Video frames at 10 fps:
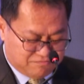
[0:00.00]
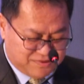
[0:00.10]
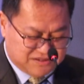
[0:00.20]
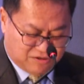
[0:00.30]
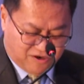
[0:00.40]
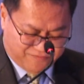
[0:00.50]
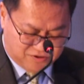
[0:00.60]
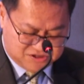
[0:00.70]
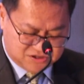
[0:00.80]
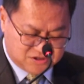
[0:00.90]
But of
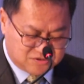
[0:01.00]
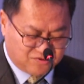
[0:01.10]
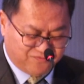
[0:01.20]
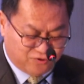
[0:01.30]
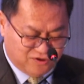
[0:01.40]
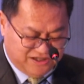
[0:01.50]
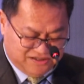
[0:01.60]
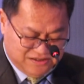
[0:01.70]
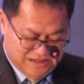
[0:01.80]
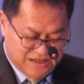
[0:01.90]
course, to
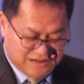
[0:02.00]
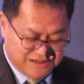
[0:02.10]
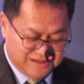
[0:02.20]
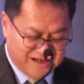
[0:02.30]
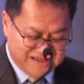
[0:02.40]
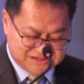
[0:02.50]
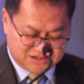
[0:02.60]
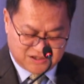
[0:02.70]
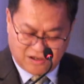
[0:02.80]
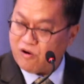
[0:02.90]
fully realize
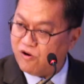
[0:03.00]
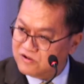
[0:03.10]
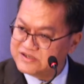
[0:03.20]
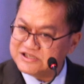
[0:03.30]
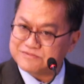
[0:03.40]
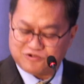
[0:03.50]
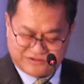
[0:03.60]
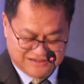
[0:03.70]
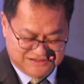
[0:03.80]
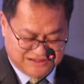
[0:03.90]
all this
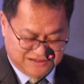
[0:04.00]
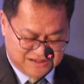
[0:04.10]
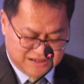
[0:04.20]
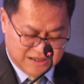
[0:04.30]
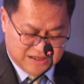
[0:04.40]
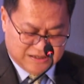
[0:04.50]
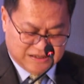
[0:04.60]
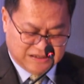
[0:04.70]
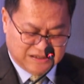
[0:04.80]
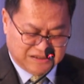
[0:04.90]
potential,
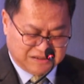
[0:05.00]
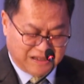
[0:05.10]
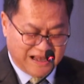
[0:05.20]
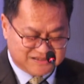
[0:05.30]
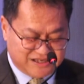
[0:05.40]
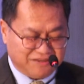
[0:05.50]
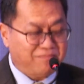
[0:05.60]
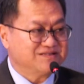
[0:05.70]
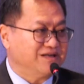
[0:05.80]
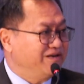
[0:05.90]
uh, ASEAN
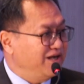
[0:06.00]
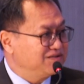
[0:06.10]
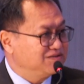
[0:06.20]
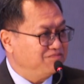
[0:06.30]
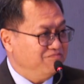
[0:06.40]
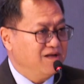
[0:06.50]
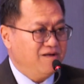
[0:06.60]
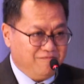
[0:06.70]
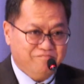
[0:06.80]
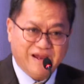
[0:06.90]
must address
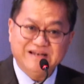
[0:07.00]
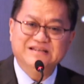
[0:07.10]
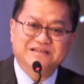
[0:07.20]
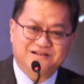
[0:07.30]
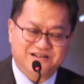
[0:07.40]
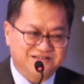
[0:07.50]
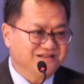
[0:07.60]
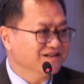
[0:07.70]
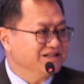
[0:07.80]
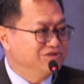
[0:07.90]
many
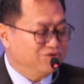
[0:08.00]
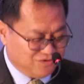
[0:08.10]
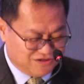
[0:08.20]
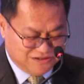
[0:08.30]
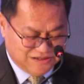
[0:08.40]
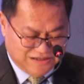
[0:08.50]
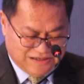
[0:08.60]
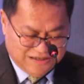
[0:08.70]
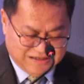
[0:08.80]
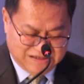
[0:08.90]
critical issues.
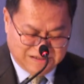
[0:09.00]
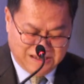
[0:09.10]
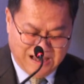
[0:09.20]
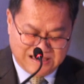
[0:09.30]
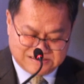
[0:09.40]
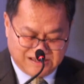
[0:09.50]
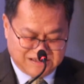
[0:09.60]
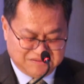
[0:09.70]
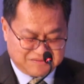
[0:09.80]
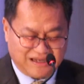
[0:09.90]
Uh,
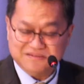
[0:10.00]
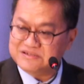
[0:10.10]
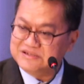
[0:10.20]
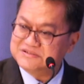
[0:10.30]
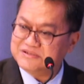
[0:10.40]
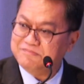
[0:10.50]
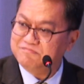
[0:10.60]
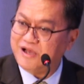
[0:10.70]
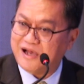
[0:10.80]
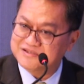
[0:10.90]
ASEAN countries,
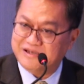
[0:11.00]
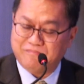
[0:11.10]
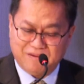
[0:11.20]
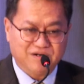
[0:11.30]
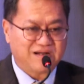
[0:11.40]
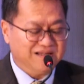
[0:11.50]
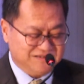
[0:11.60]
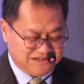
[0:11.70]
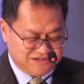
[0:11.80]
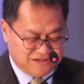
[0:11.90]
um, ASEAN member
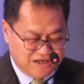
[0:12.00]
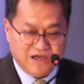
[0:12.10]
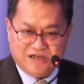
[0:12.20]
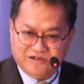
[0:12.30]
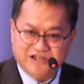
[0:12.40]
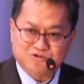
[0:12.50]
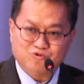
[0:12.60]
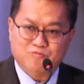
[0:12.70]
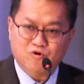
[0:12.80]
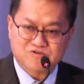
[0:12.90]
countries need
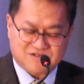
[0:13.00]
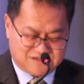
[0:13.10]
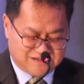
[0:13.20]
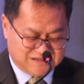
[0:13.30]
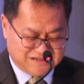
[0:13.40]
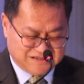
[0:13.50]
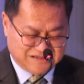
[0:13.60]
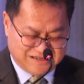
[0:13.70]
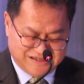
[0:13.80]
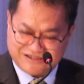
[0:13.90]
to boost
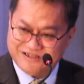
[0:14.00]
uh, its